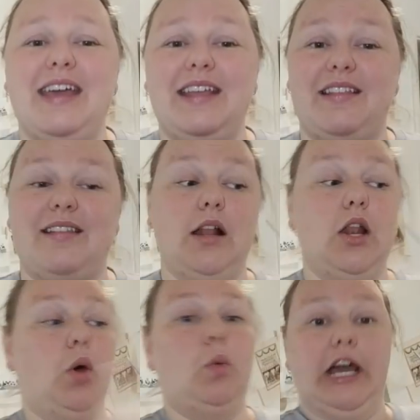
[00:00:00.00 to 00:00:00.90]
It's a
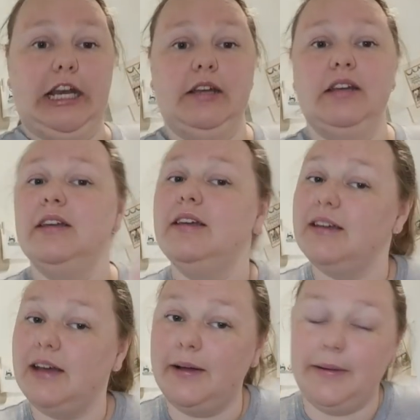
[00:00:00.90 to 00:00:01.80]
lot wider.
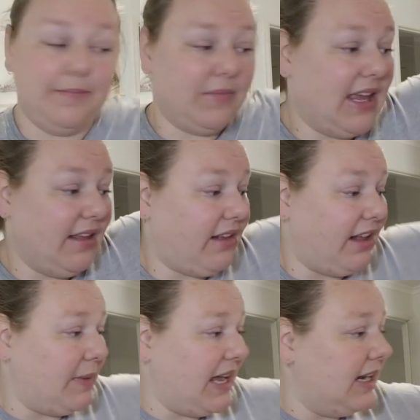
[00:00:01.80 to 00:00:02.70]
Um, king
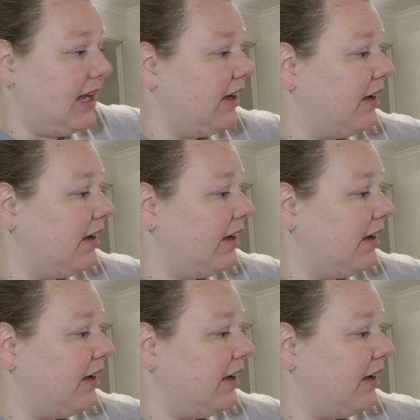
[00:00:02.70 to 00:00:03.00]
size bed,